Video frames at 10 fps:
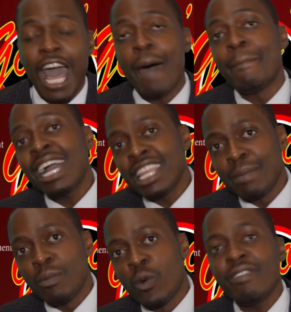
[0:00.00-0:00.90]
Among
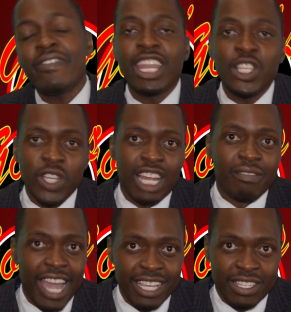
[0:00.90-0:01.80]
them were financial
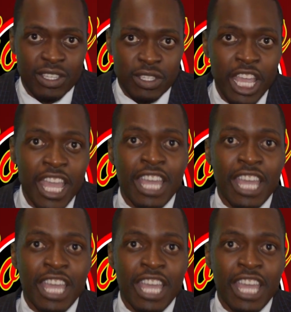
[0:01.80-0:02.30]
advisors.